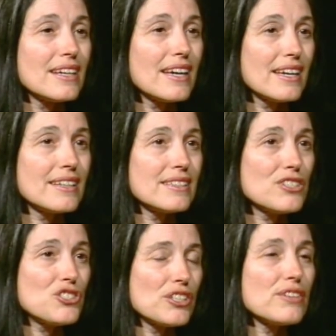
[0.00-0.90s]
and a
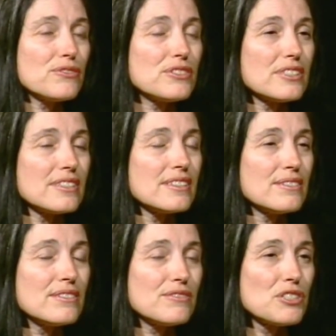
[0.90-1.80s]
shift
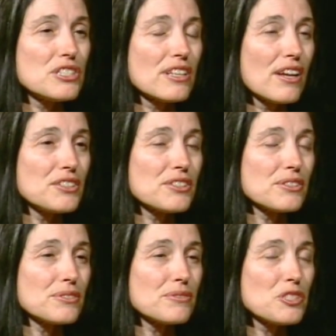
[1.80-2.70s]
in
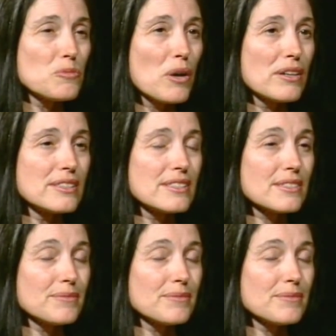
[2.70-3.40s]
physiological response.